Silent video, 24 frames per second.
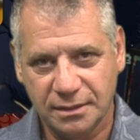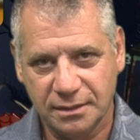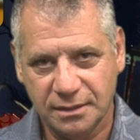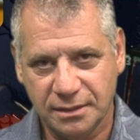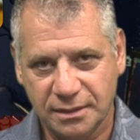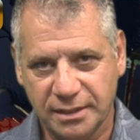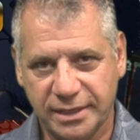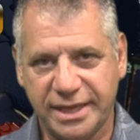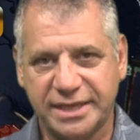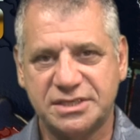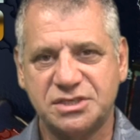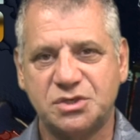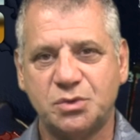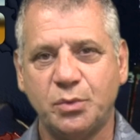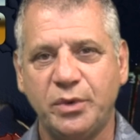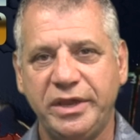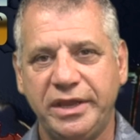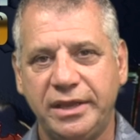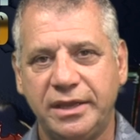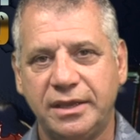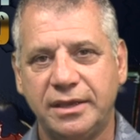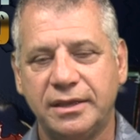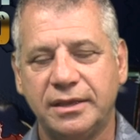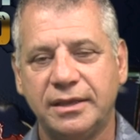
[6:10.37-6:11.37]
Next
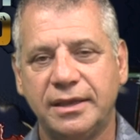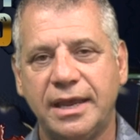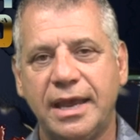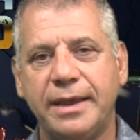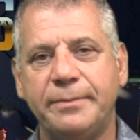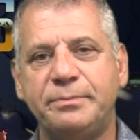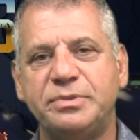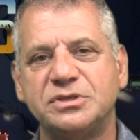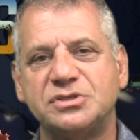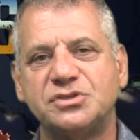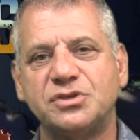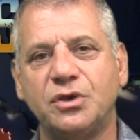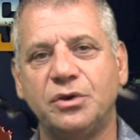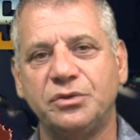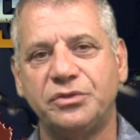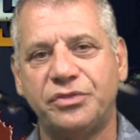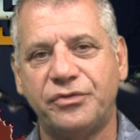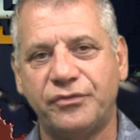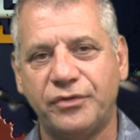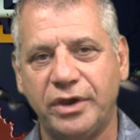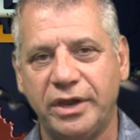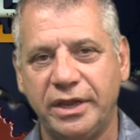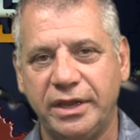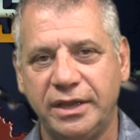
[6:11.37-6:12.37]
week, episode
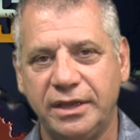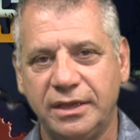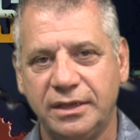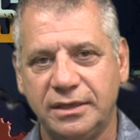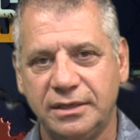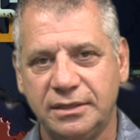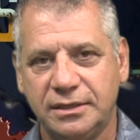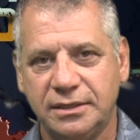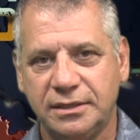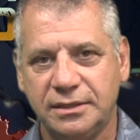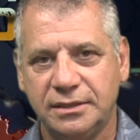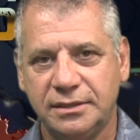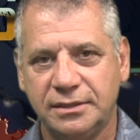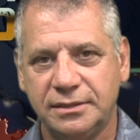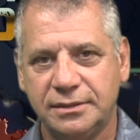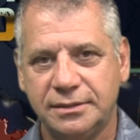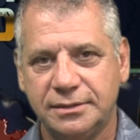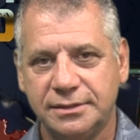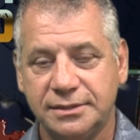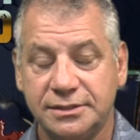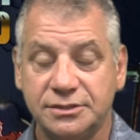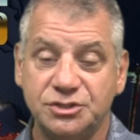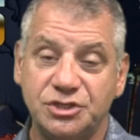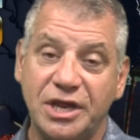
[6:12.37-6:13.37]
3.
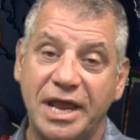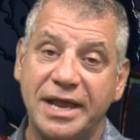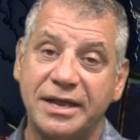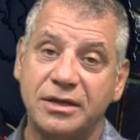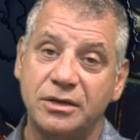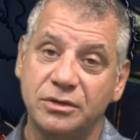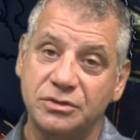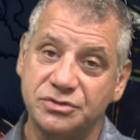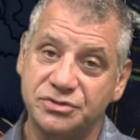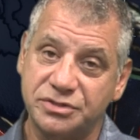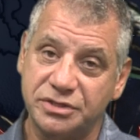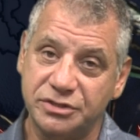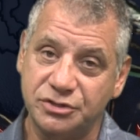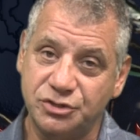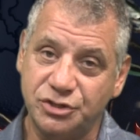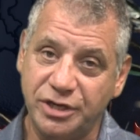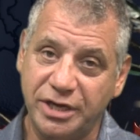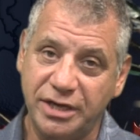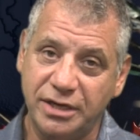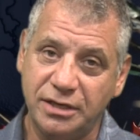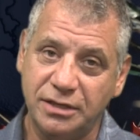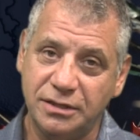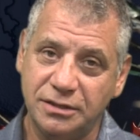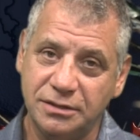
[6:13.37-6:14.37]
Jack goes to
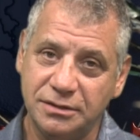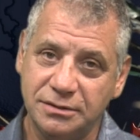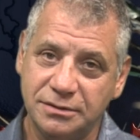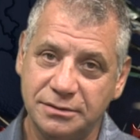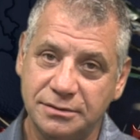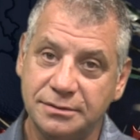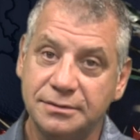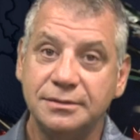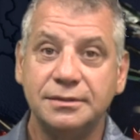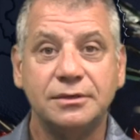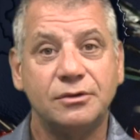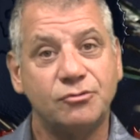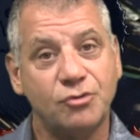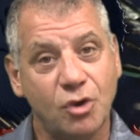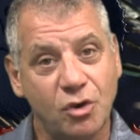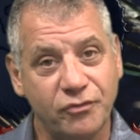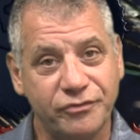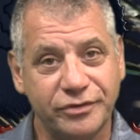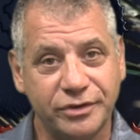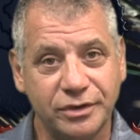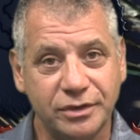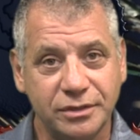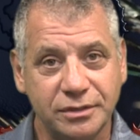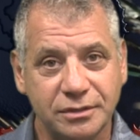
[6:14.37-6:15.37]
jail,
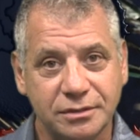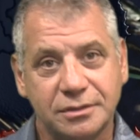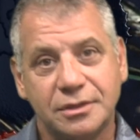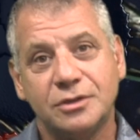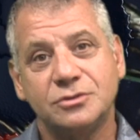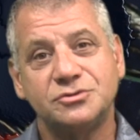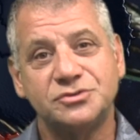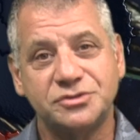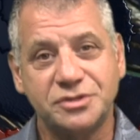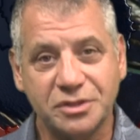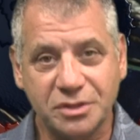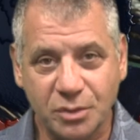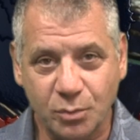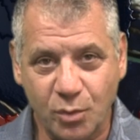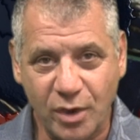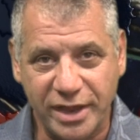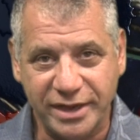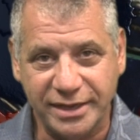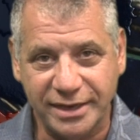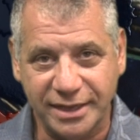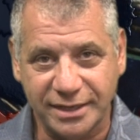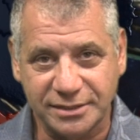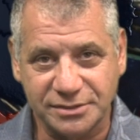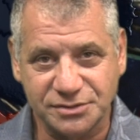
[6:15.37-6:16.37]
Grover goes to the White
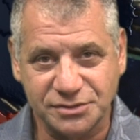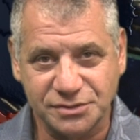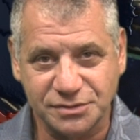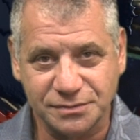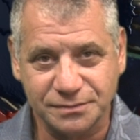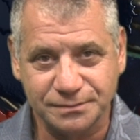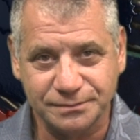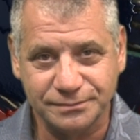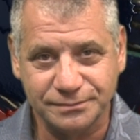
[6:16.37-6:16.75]
House.